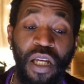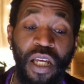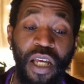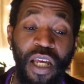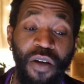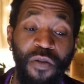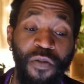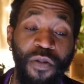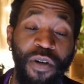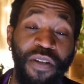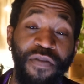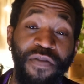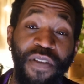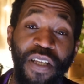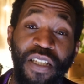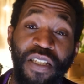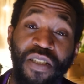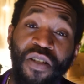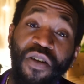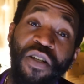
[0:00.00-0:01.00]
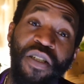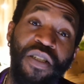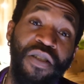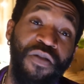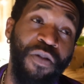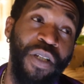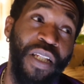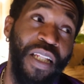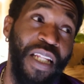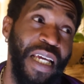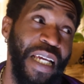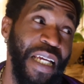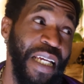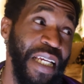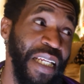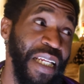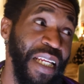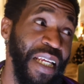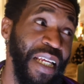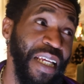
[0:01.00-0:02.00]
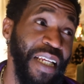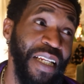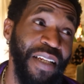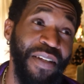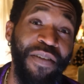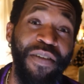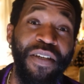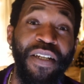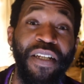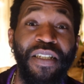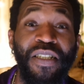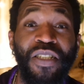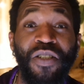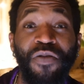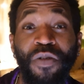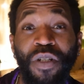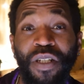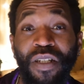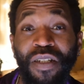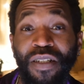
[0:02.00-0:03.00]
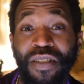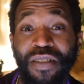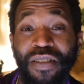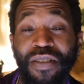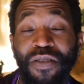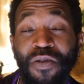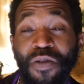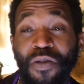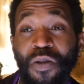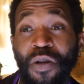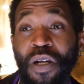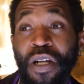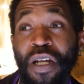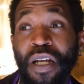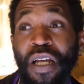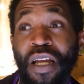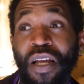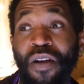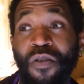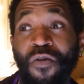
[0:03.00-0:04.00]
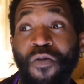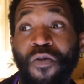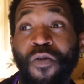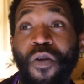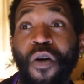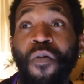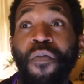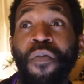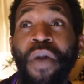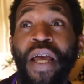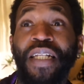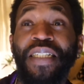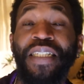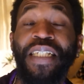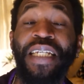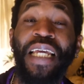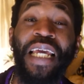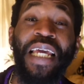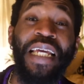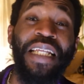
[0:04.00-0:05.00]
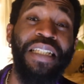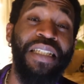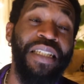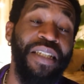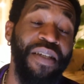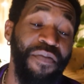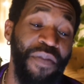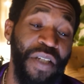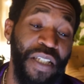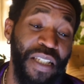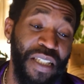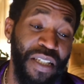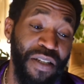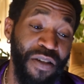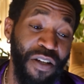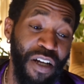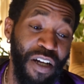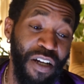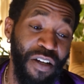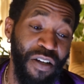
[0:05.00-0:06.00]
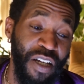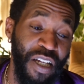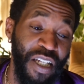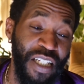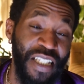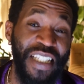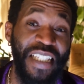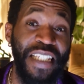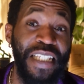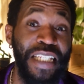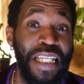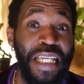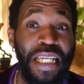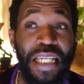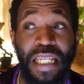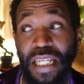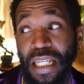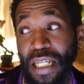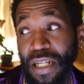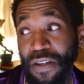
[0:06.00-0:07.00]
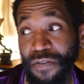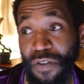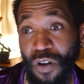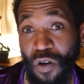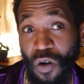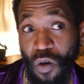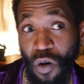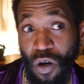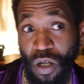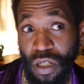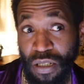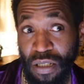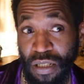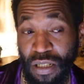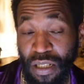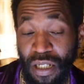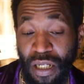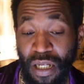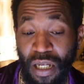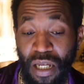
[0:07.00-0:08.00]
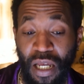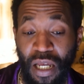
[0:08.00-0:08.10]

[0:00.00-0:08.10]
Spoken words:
And what if they start to relate and get into romantic intimacy, sneaking, of course,